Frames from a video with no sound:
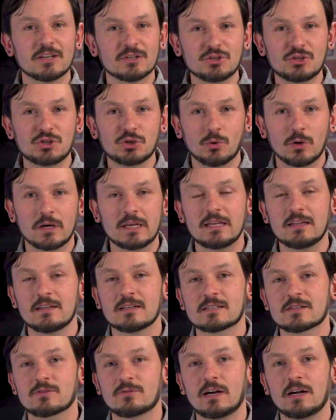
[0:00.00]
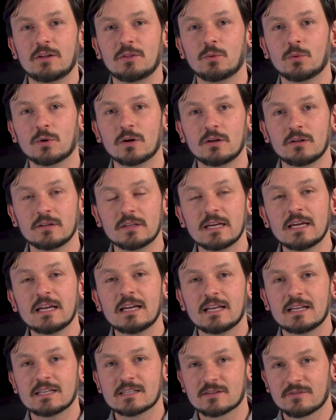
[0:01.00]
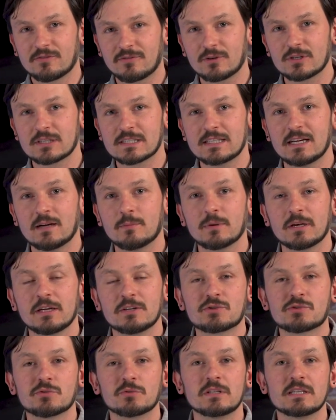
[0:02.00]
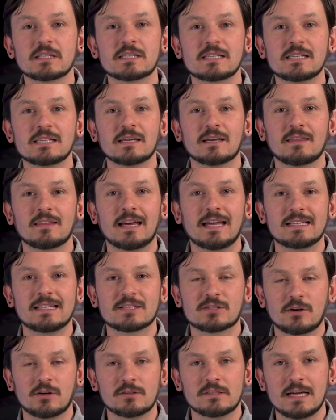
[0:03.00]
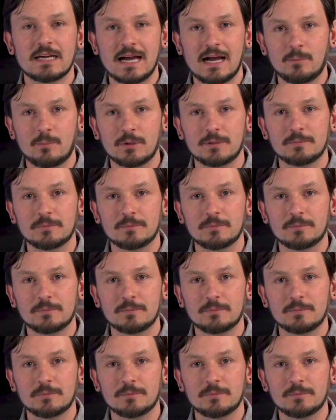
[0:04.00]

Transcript: joining this around the world is the first step in truly seeing that start to happen.